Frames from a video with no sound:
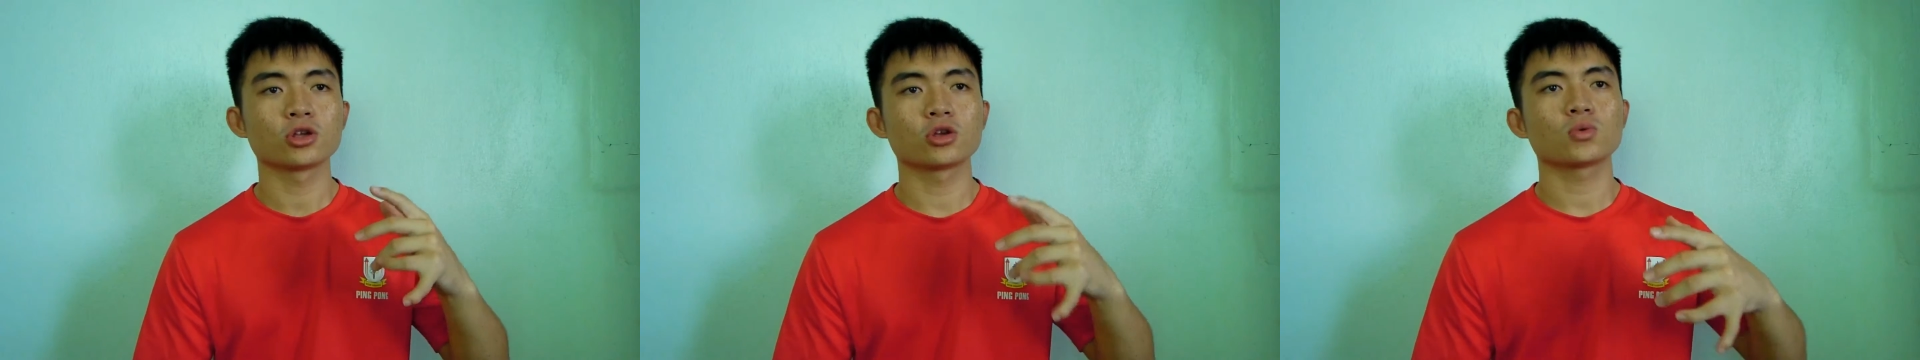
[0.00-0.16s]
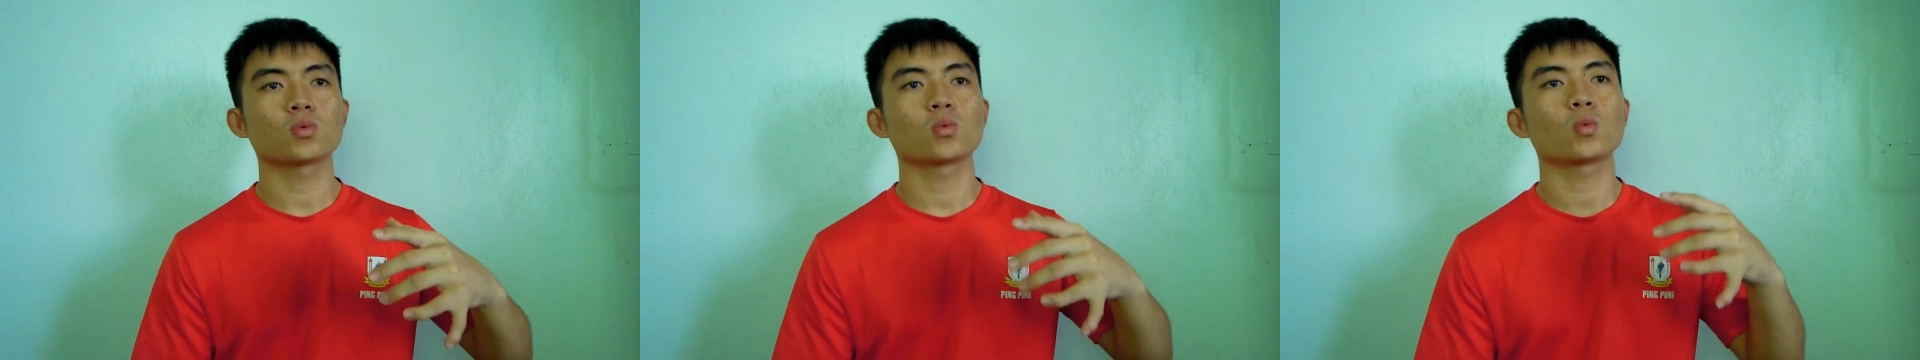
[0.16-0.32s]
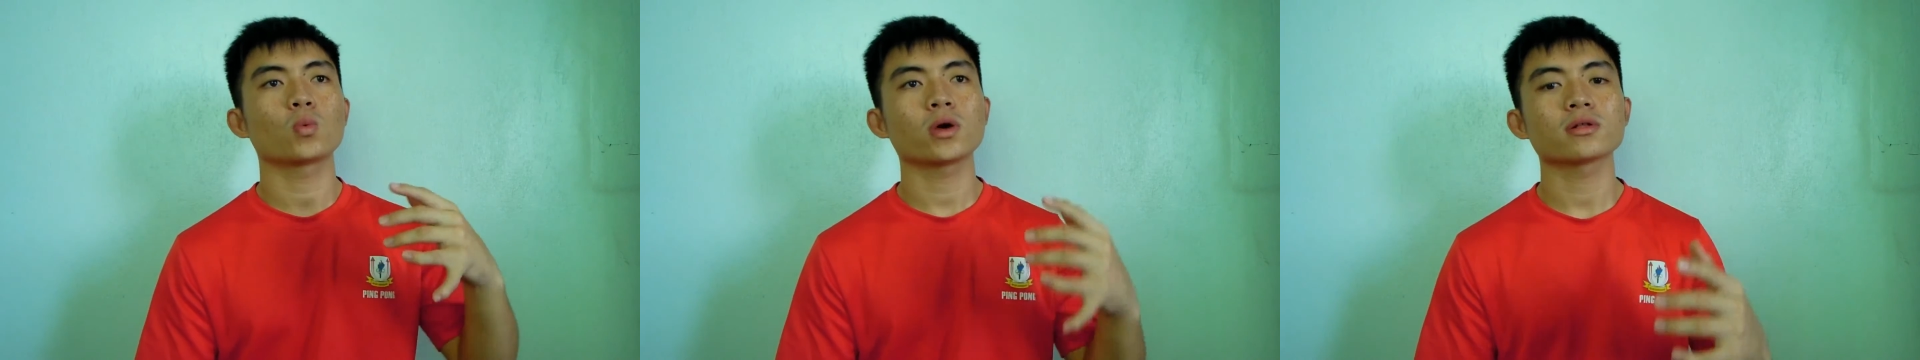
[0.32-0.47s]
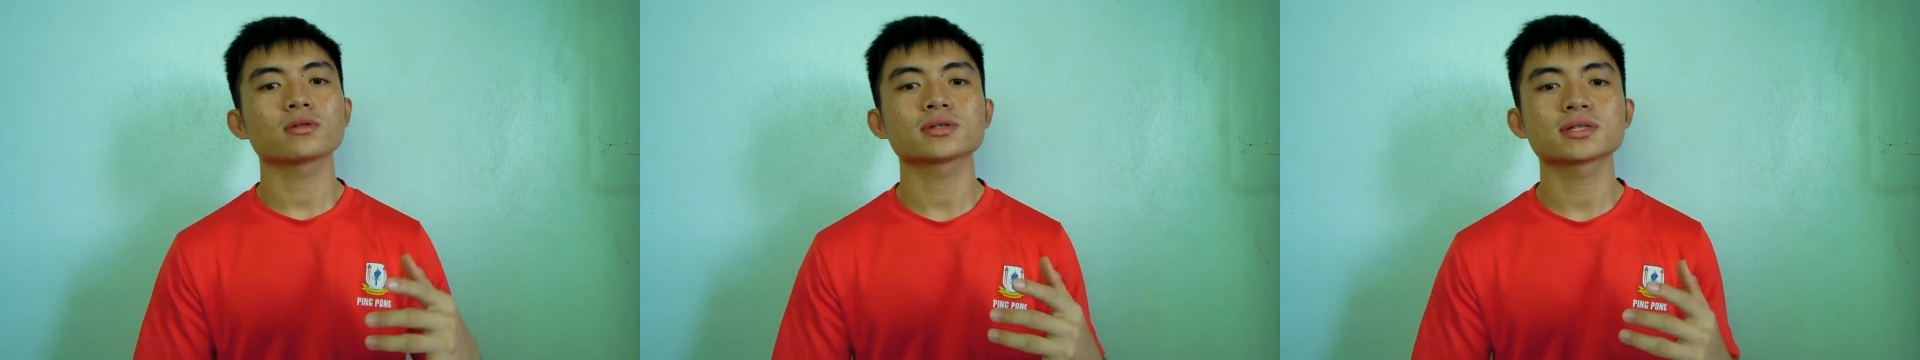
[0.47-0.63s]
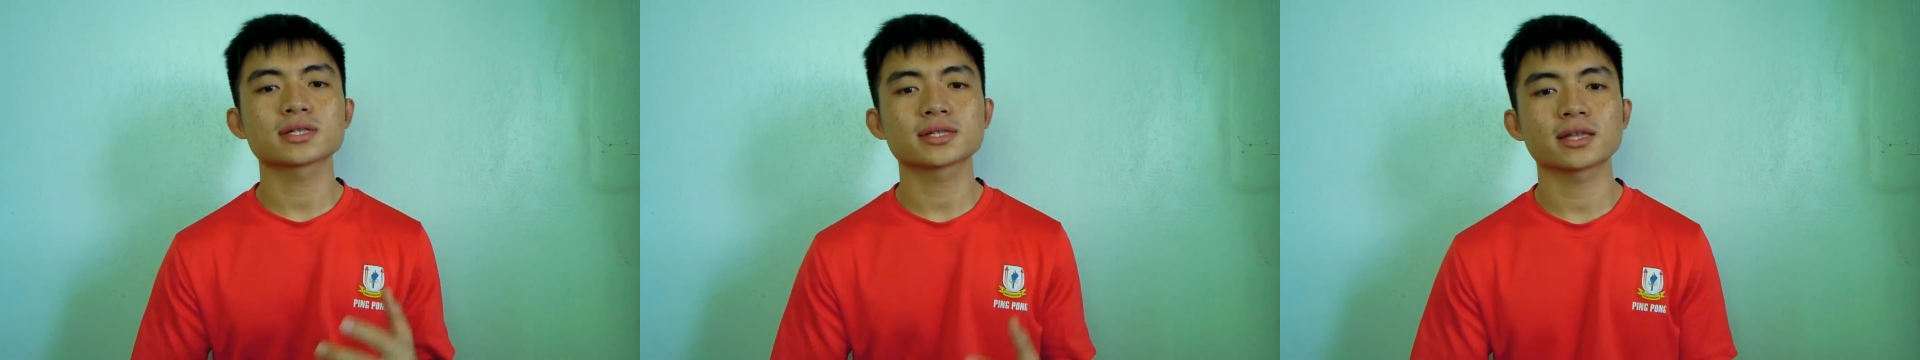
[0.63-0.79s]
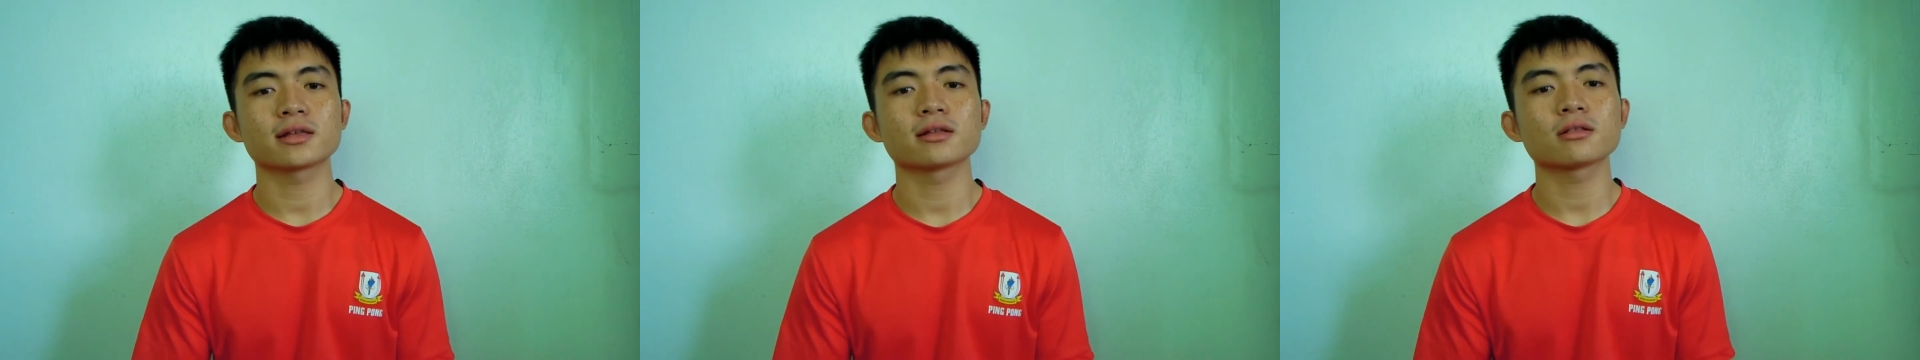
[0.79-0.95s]
you will
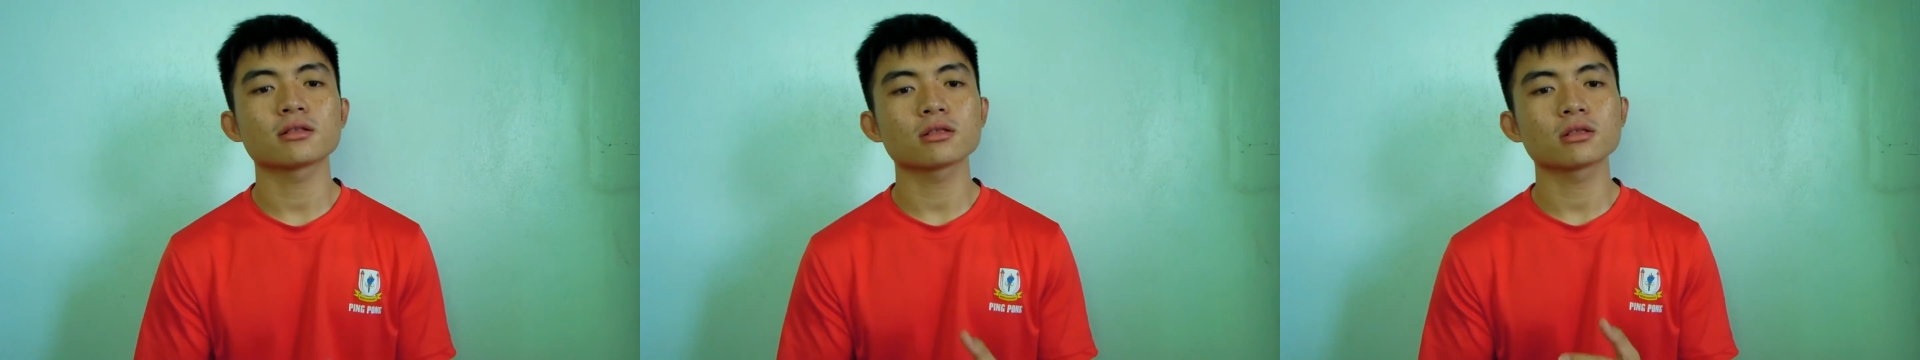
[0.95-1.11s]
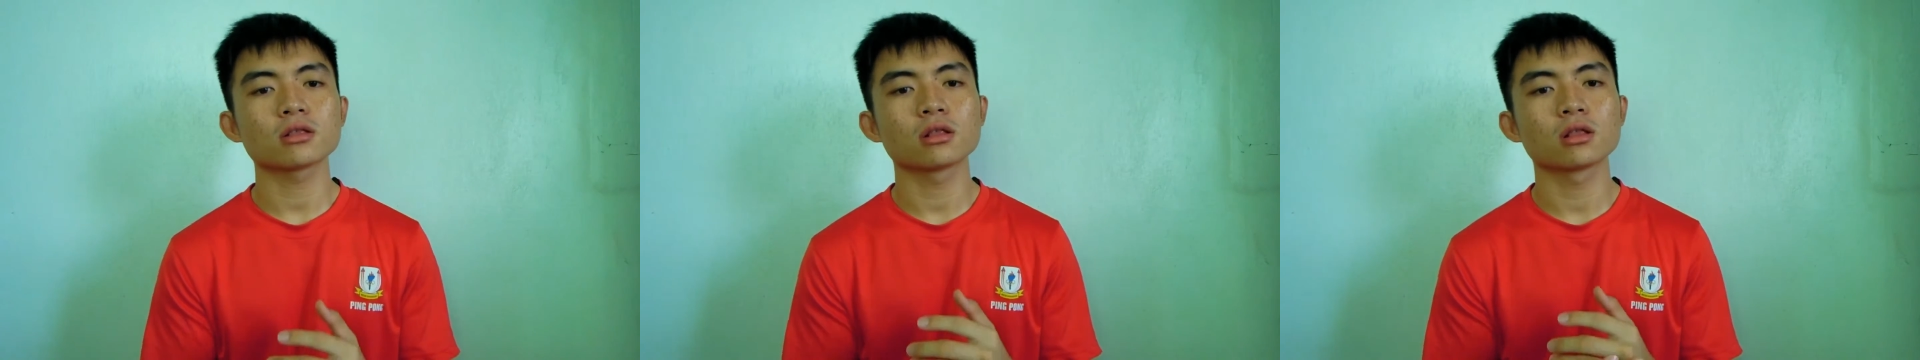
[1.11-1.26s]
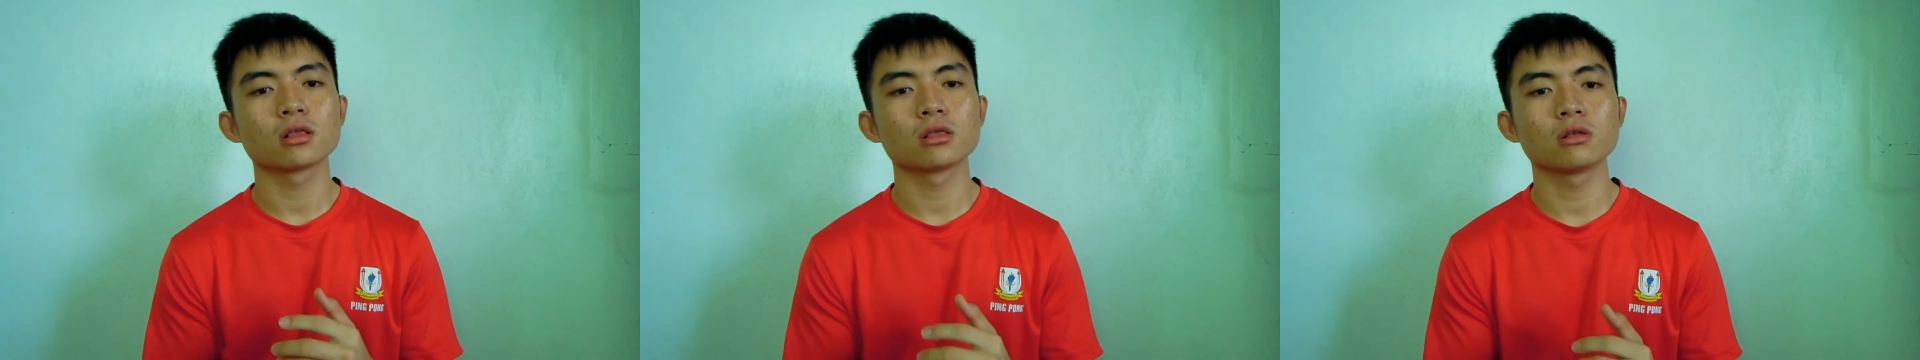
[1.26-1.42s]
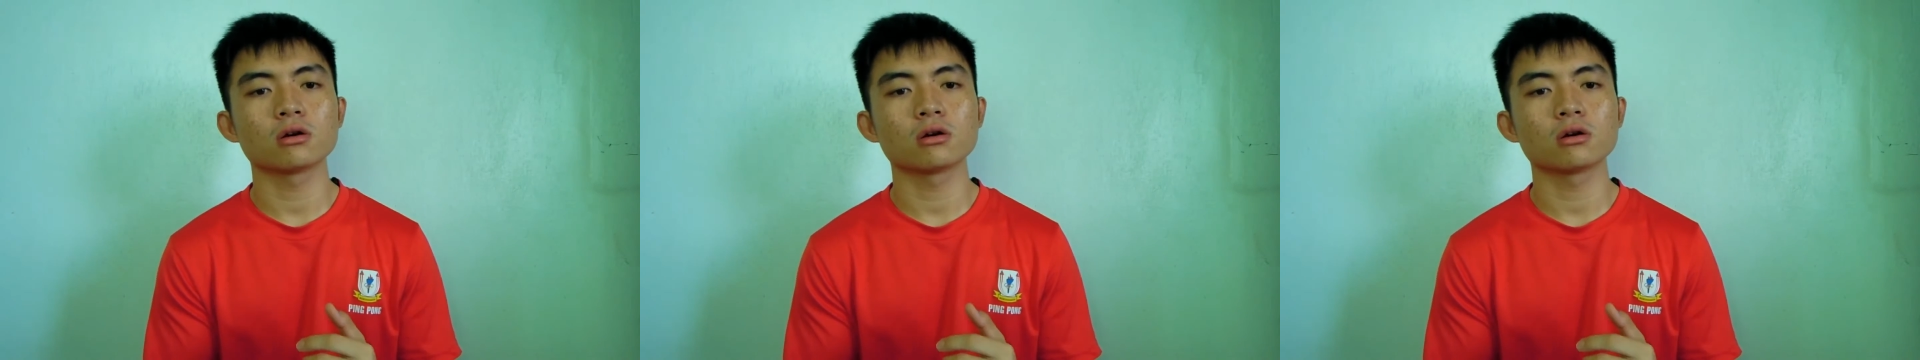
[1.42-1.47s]
still